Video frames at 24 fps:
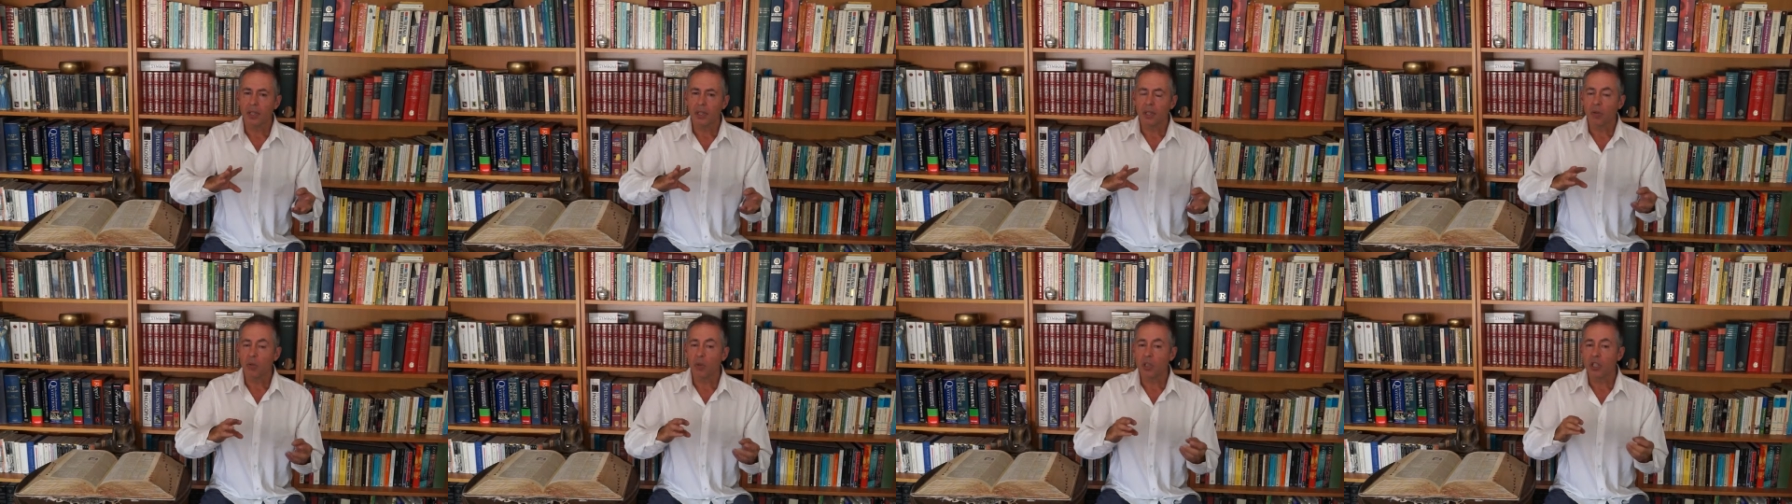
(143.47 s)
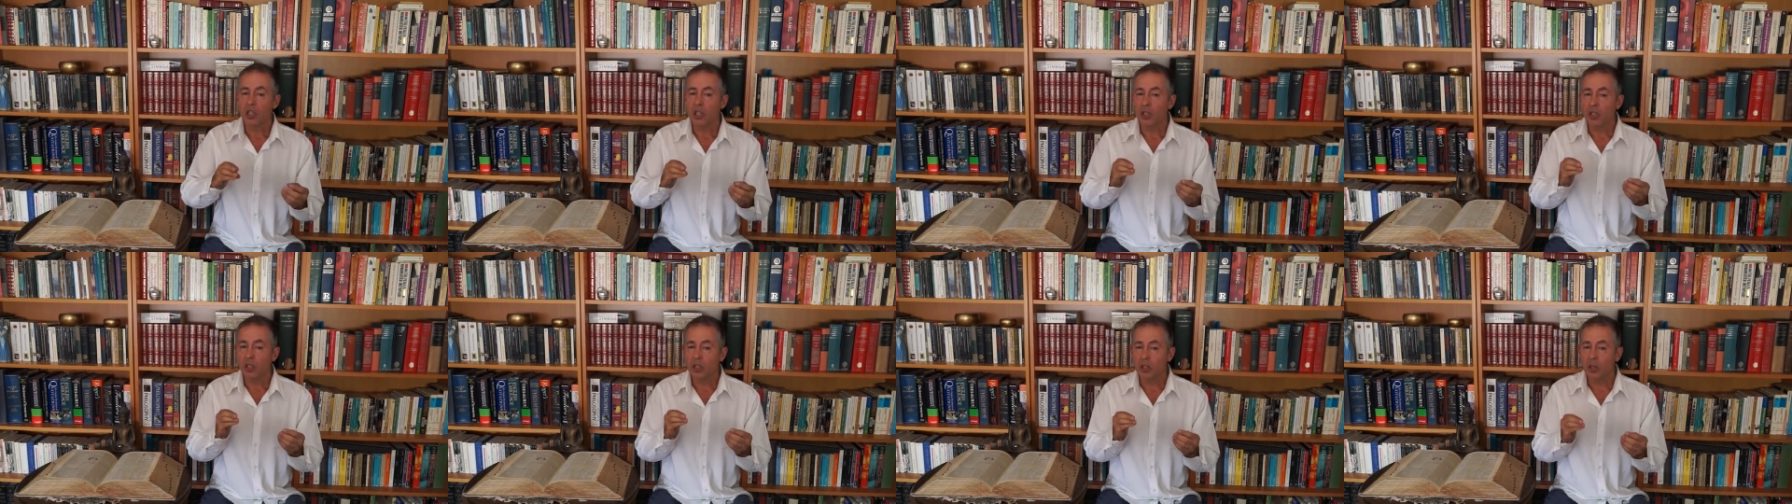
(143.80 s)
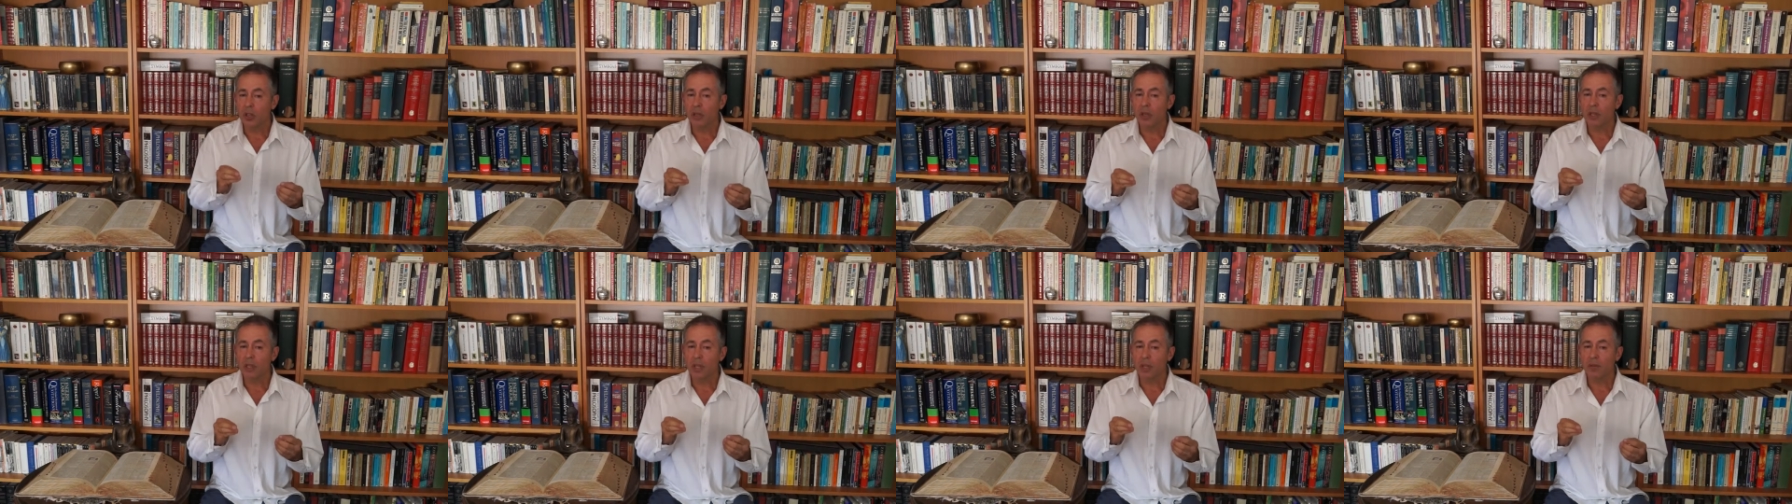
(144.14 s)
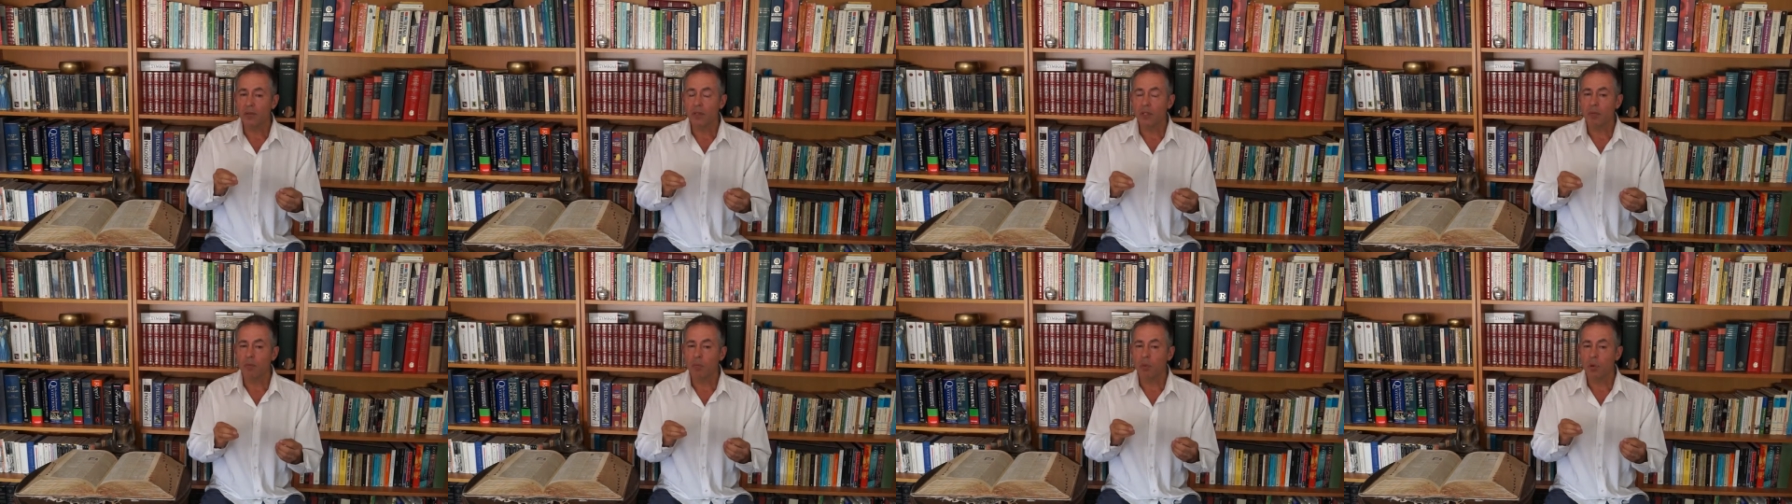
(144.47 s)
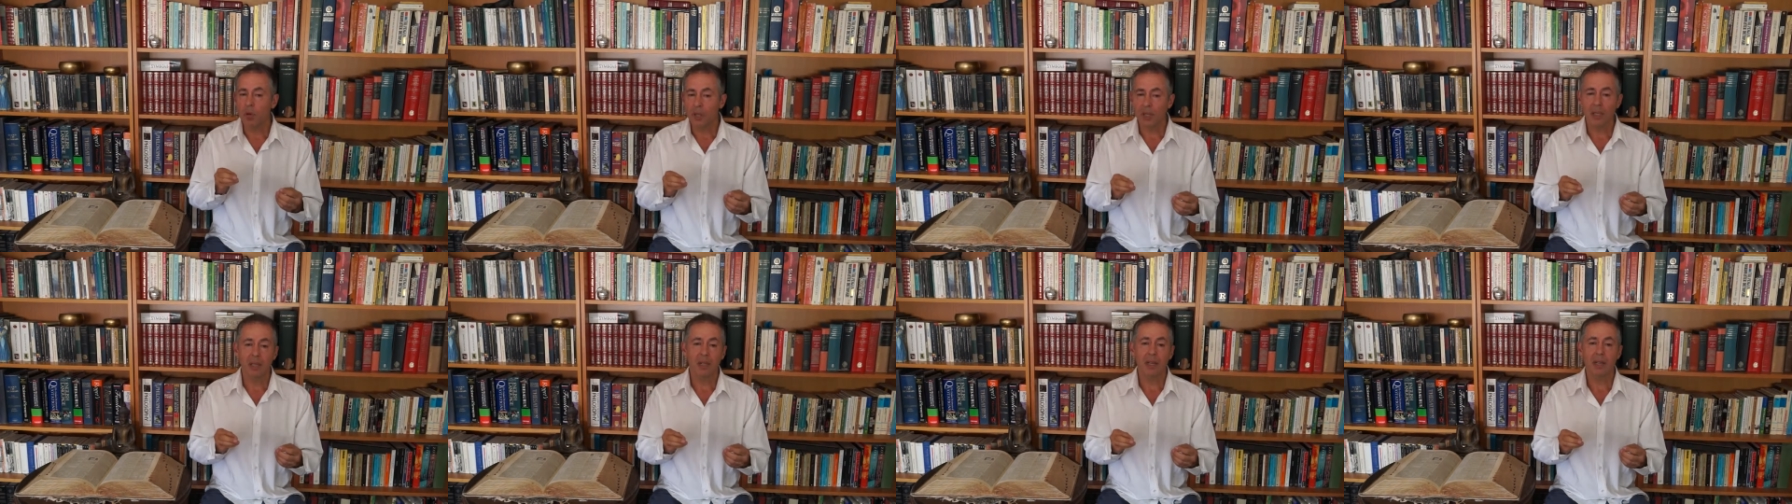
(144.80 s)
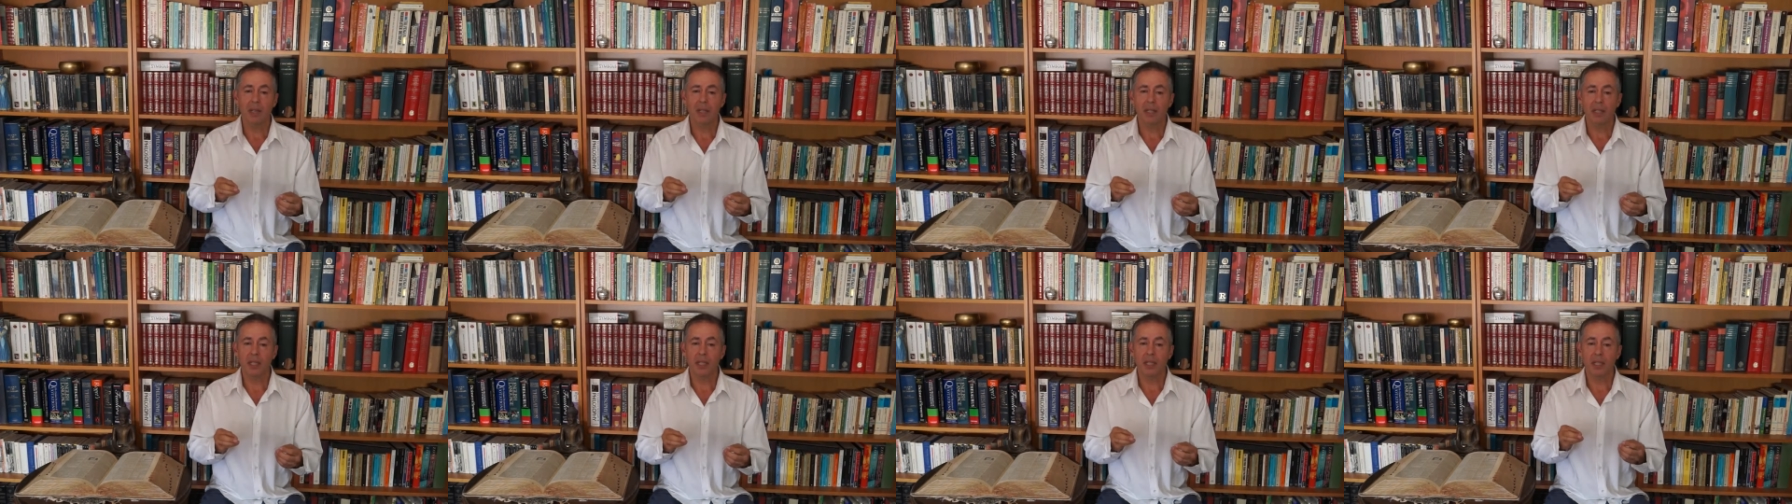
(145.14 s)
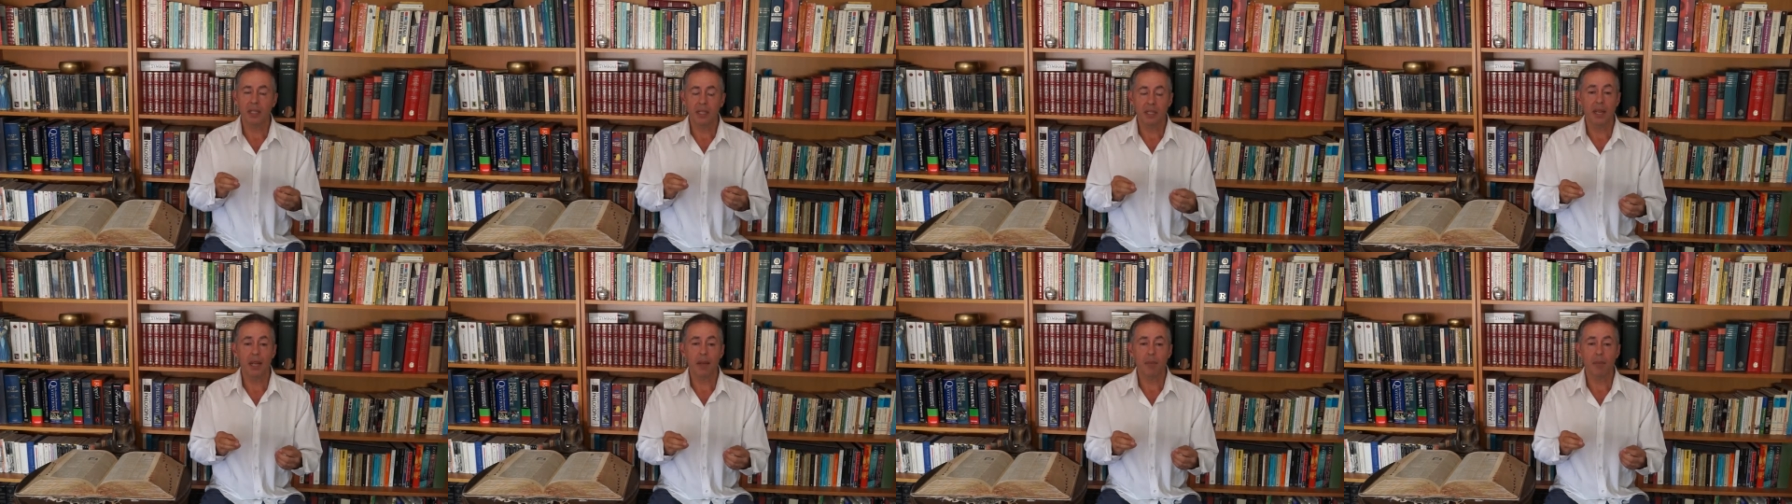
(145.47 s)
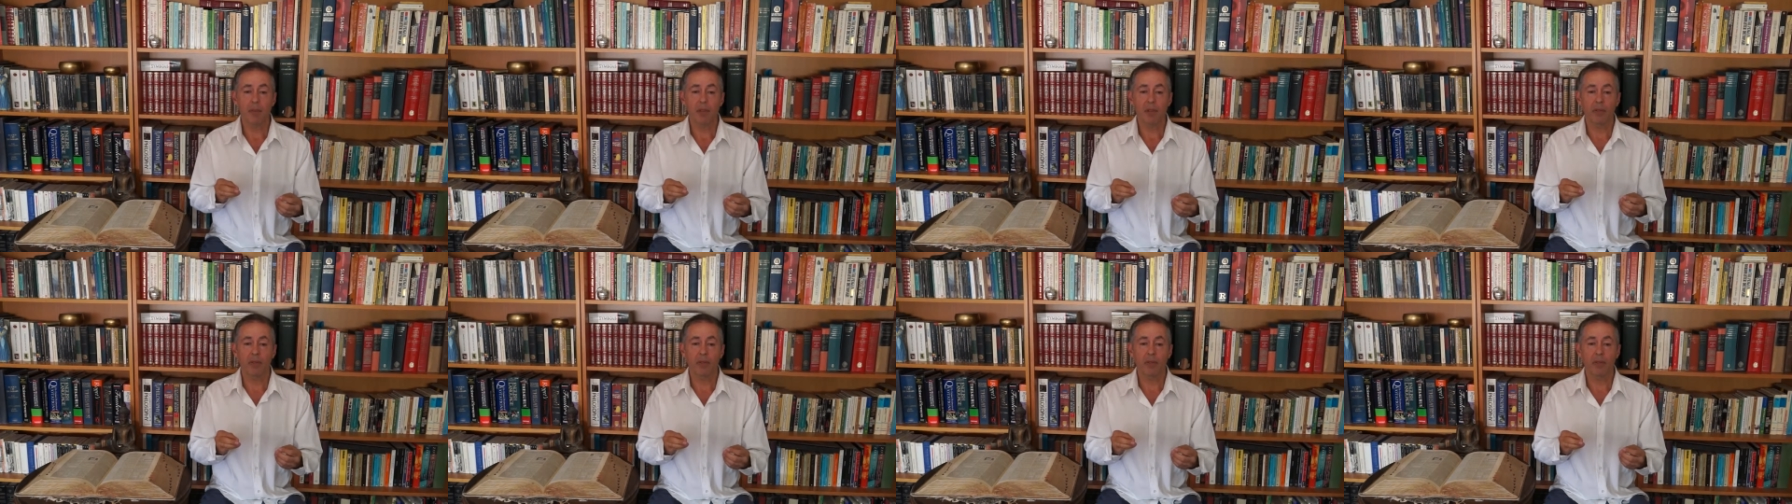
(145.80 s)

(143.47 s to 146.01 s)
which in turn gives us more clarity and depth